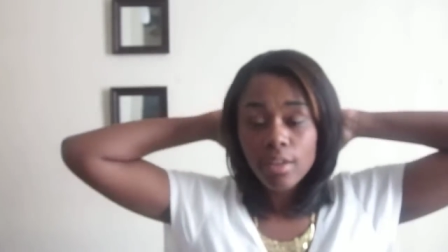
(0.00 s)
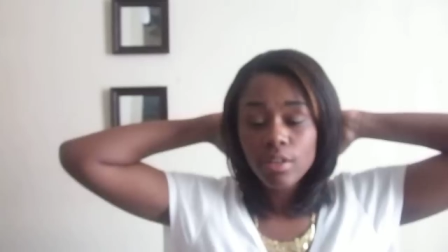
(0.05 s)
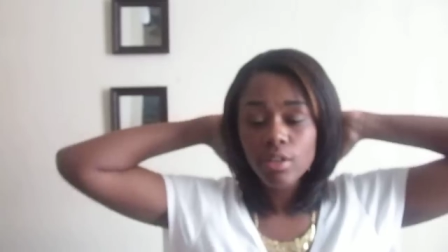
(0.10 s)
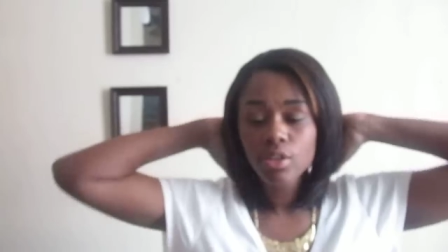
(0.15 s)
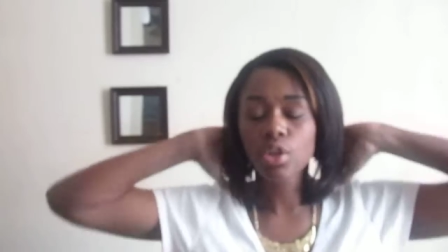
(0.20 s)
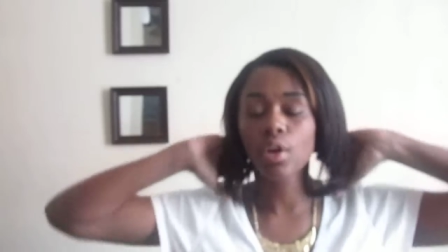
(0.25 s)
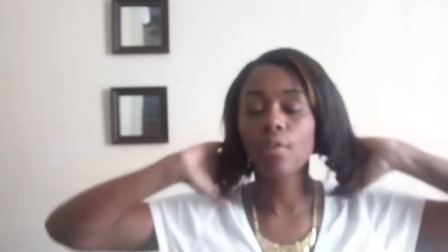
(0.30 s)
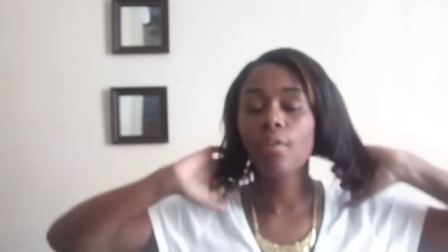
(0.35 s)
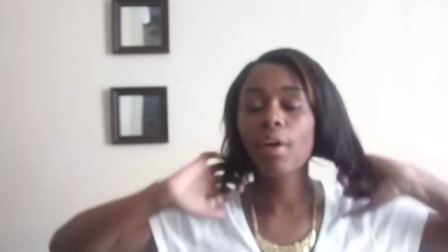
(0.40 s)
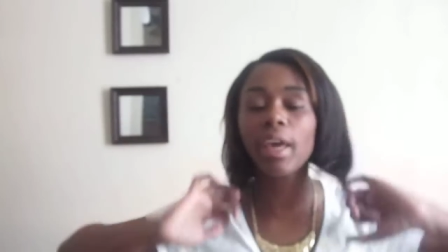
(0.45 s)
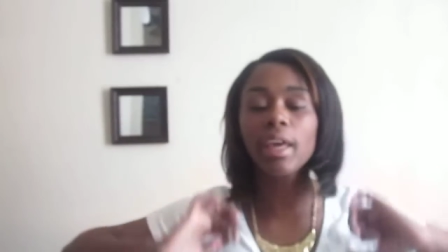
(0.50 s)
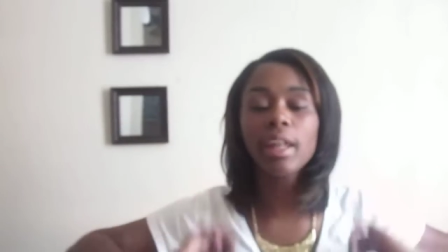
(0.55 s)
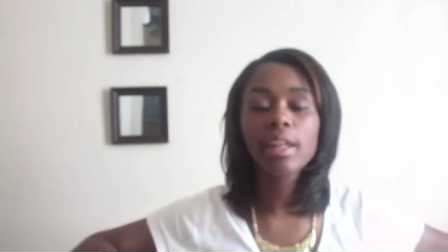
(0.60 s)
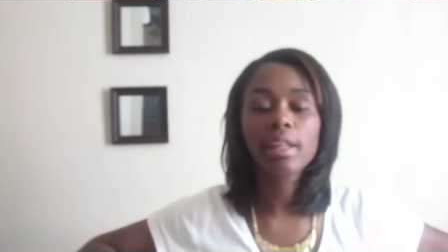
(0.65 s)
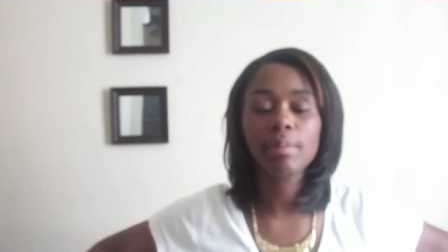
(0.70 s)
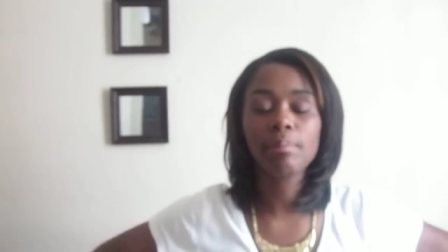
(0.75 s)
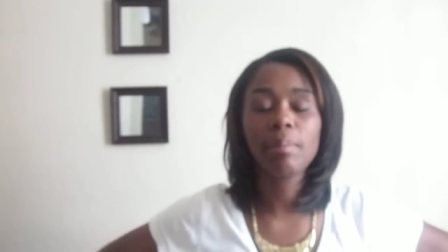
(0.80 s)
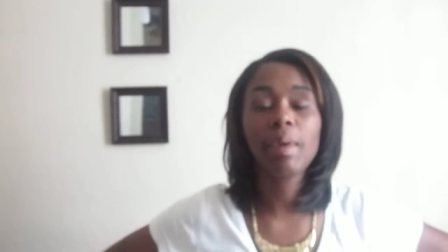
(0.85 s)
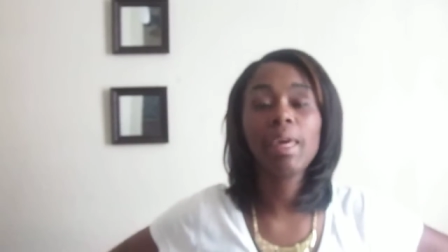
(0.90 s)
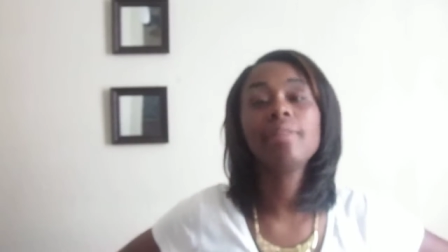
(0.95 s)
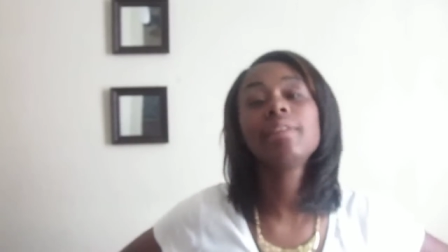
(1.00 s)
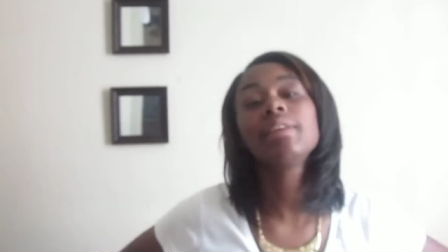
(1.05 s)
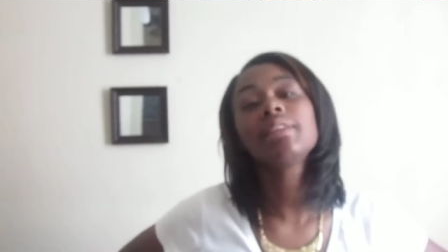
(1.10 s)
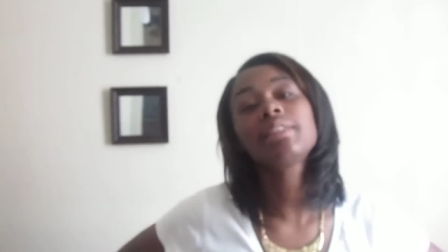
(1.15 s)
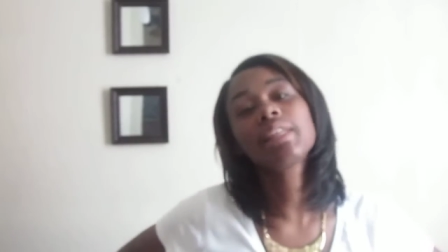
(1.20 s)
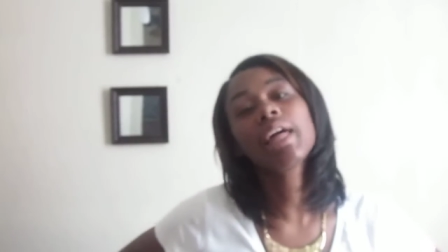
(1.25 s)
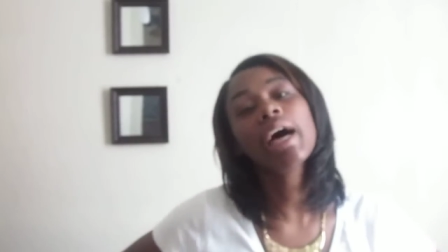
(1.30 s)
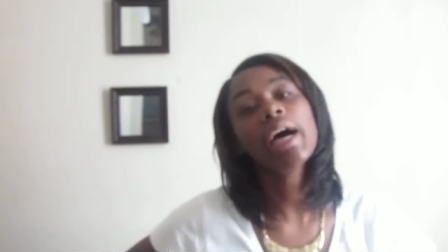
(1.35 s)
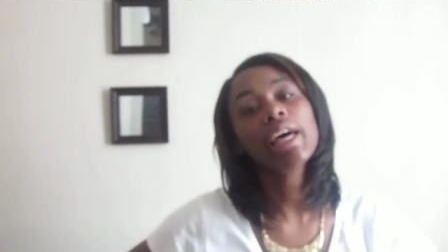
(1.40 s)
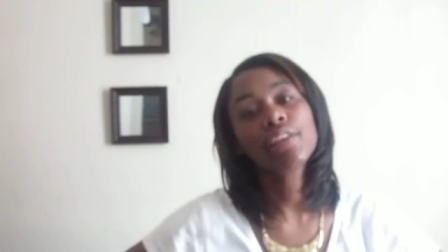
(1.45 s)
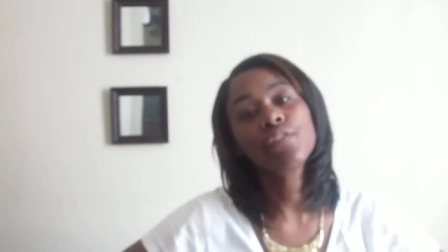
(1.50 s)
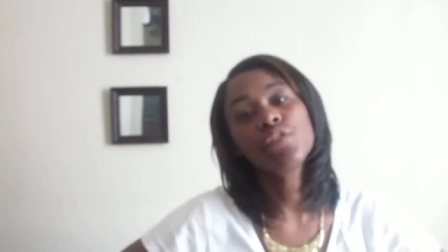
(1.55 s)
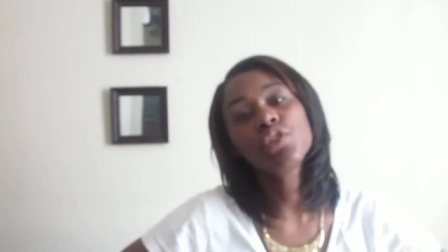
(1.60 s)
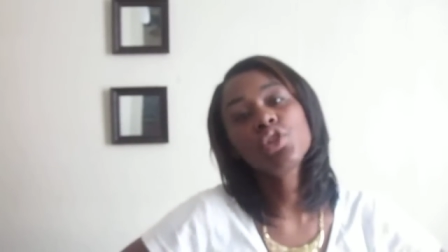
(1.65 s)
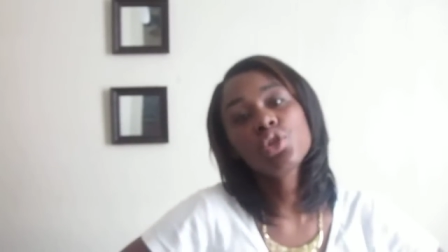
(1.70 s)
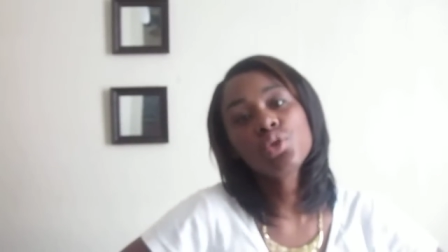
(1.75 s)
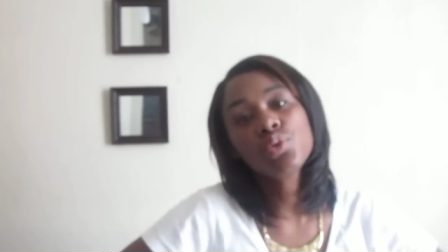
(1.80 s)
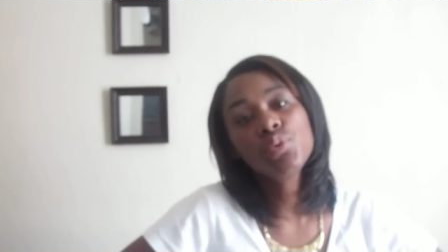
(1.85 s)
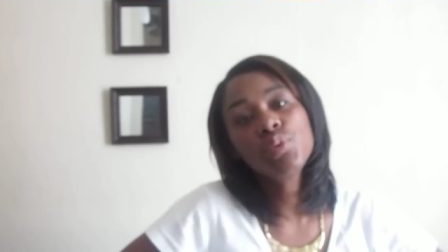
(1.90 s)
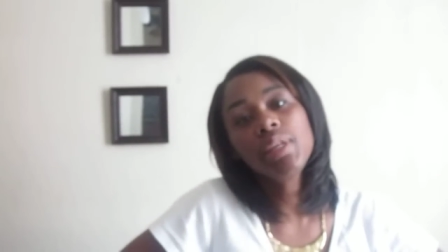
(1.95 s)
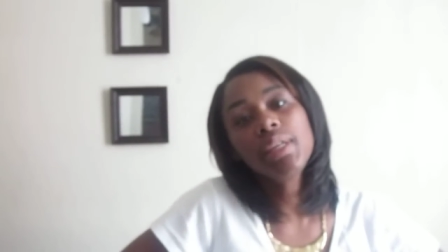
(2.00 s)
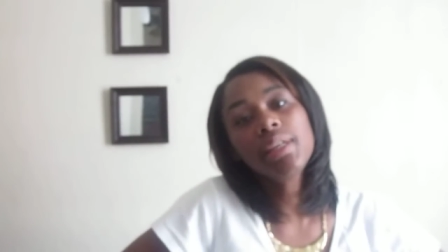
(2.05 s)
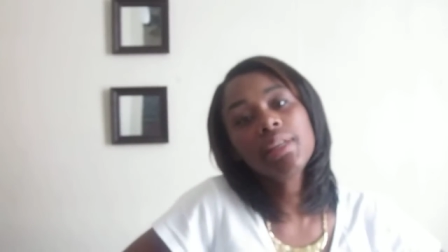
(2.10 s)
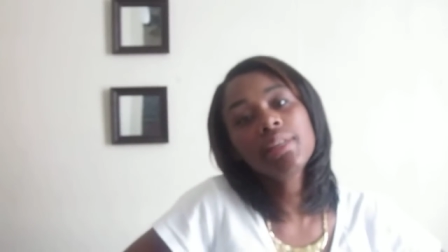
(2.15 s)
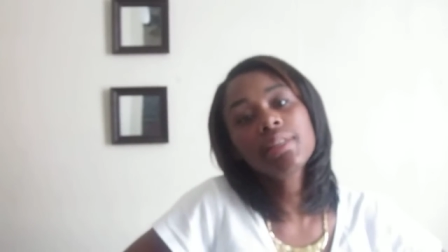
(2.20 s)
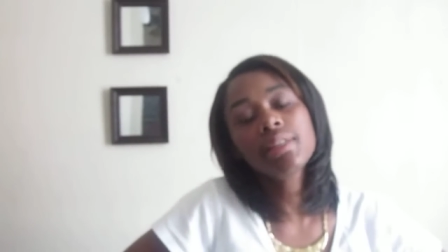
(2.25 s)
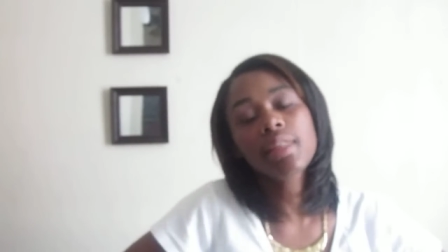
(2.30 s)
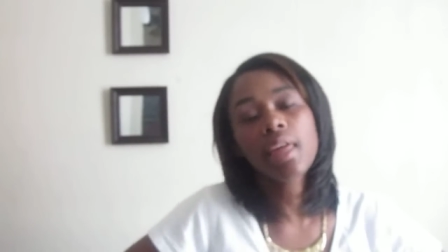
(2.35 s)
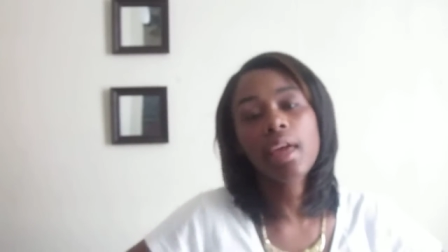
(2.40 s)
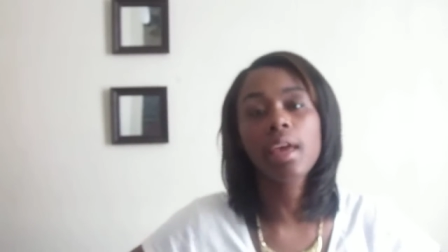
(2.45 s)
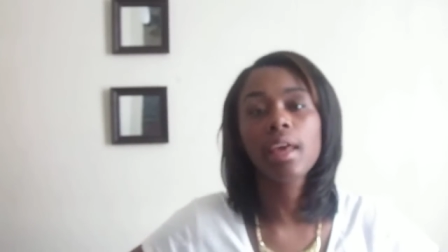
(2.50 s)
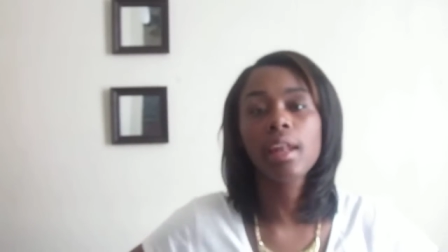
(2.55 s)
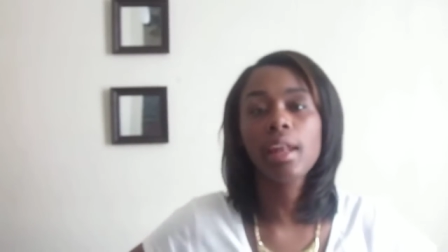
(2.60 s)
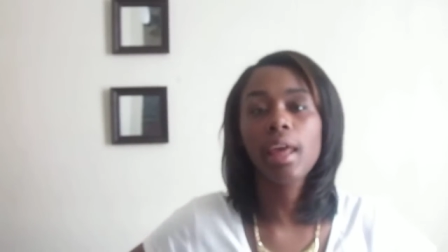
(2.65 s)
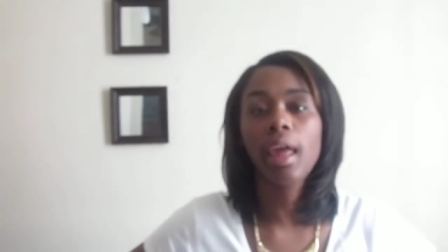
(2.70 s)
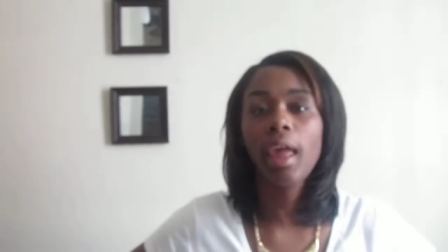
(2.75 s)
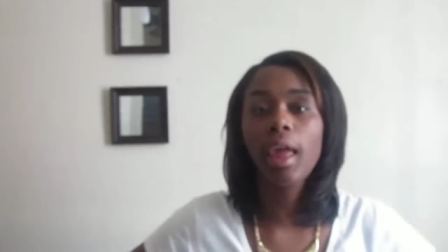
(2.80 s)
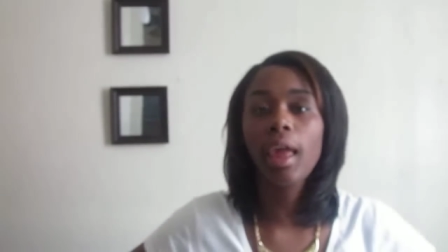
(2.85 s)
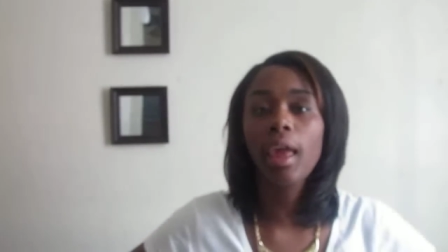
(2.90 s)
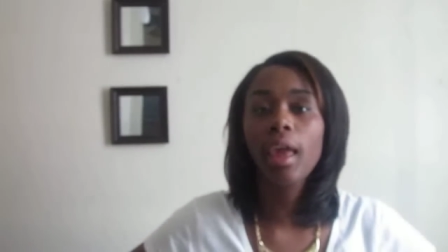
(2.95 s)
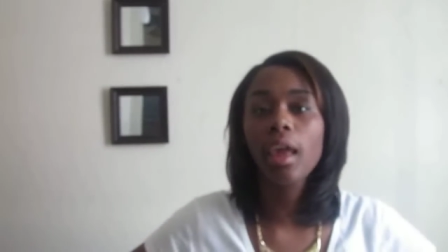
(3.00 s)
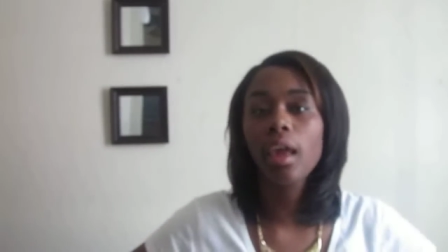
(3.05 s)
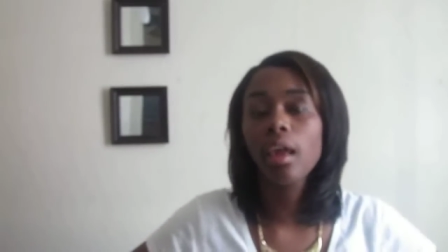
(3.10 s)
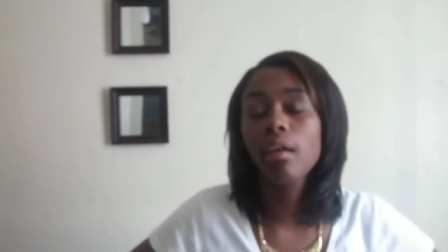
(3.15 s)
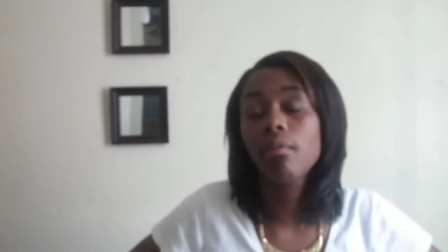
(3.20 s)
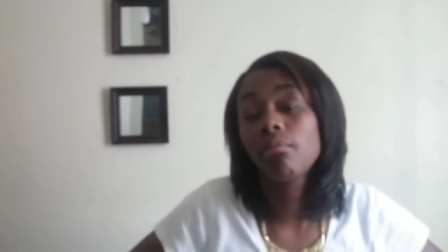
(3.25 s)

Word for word: So if I can make this last for two weeks, then hey,